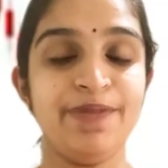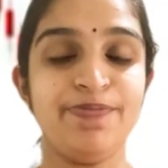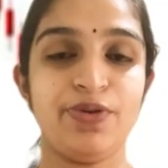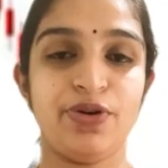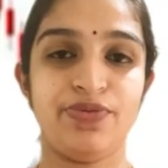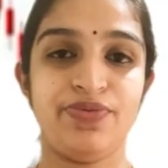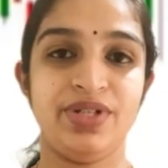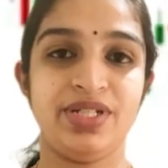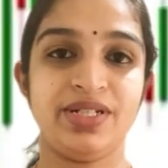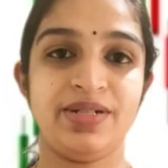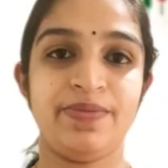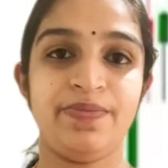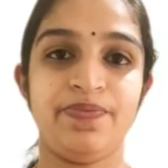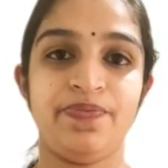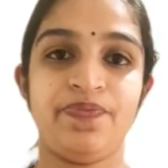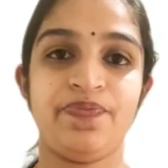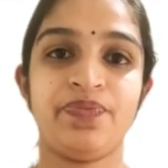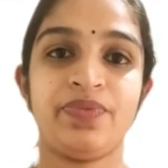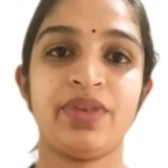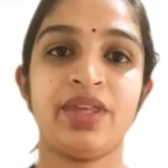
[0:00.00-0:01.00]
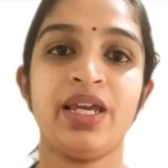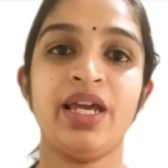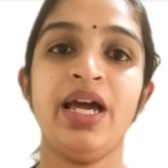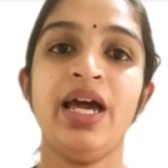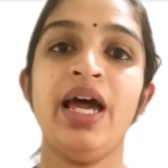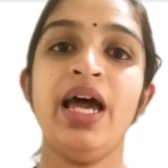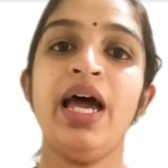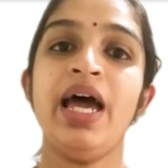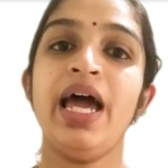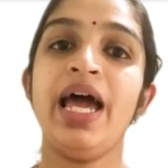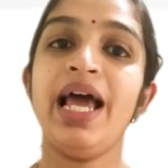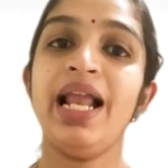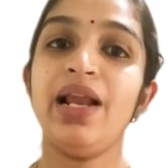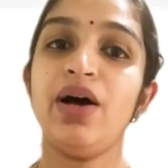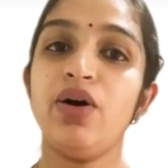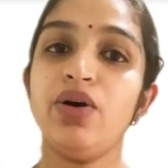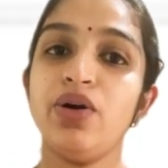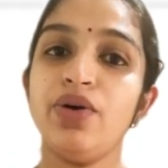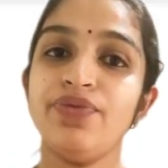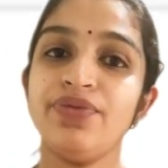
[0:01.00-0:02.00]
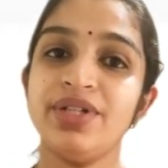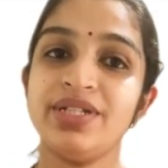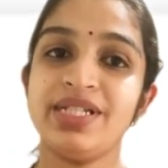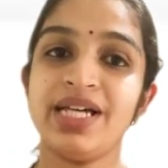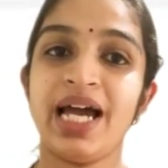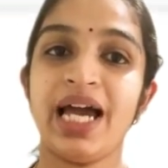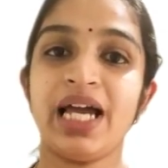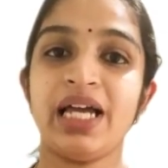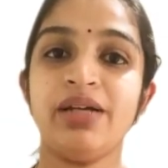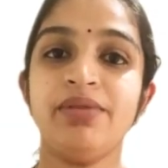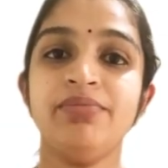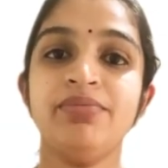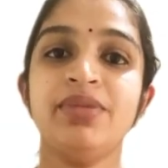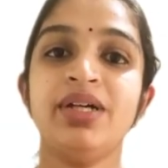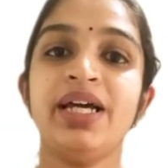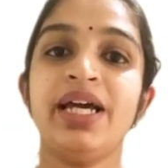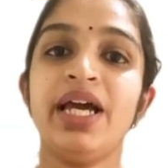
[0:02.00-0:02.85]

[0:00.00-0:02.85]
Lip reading: profit. A lot of the time,